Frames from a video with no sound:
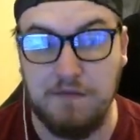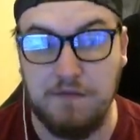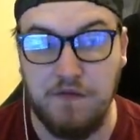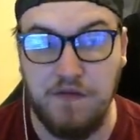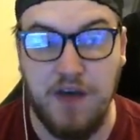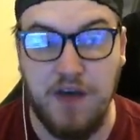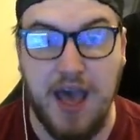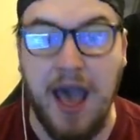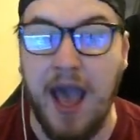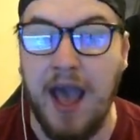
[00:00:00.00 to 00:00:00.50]

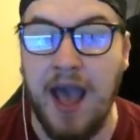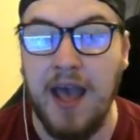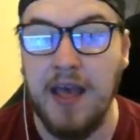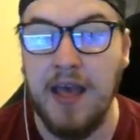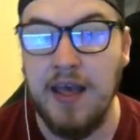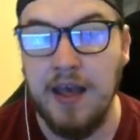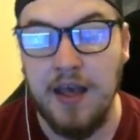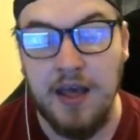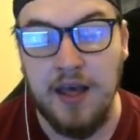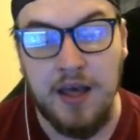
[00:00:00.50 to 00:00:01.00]
fair,
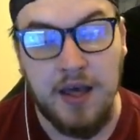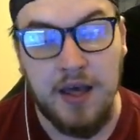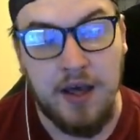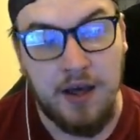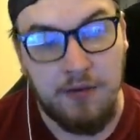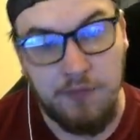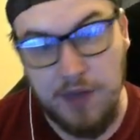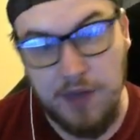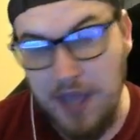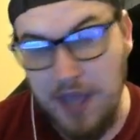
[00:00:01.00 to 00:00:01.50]

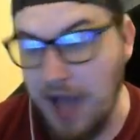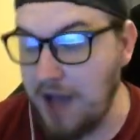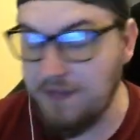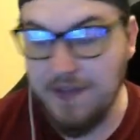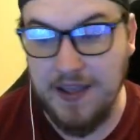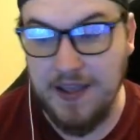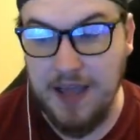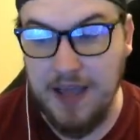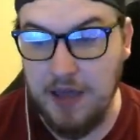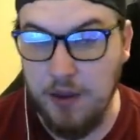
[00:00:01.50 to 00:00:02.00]
we had
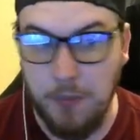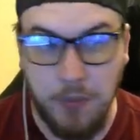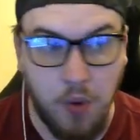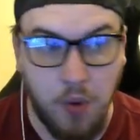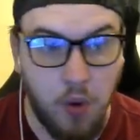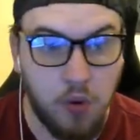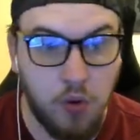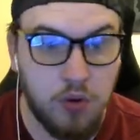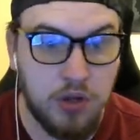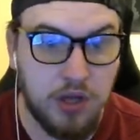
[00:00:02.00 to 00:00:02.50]
to get the
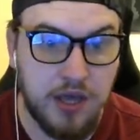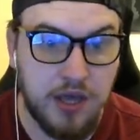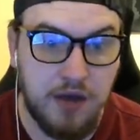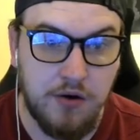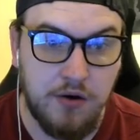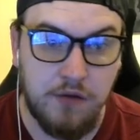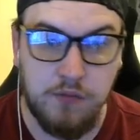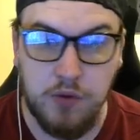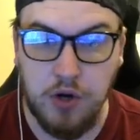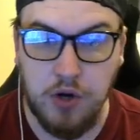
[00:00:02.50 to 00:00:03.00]
ball
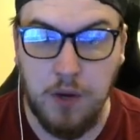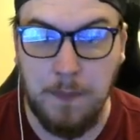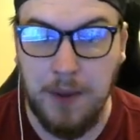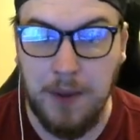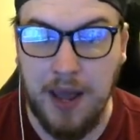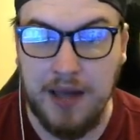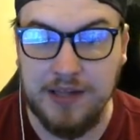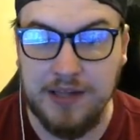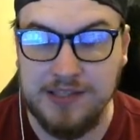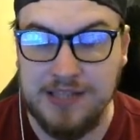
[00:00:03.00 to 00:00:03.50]
clear. If we're going to
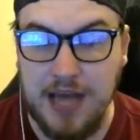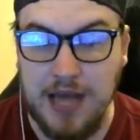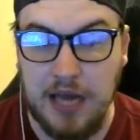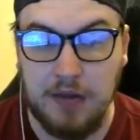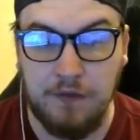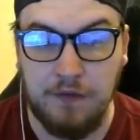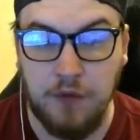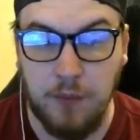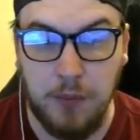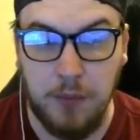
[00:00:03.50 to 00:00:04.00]
play the style
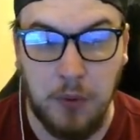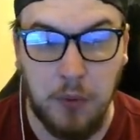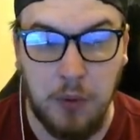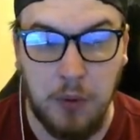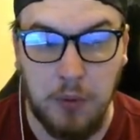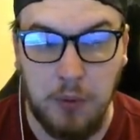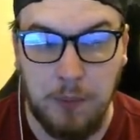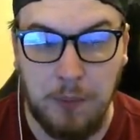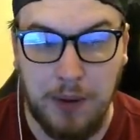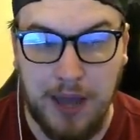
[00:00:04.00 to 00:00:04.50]
of football
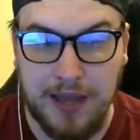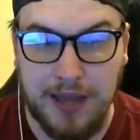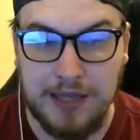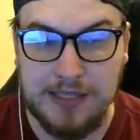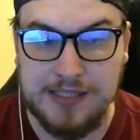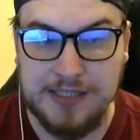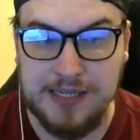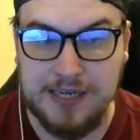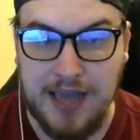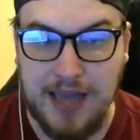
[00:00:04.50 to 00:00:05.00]
we were
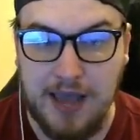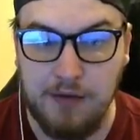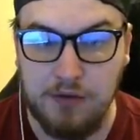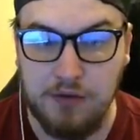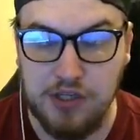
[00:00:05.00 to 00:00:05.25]
playing today, which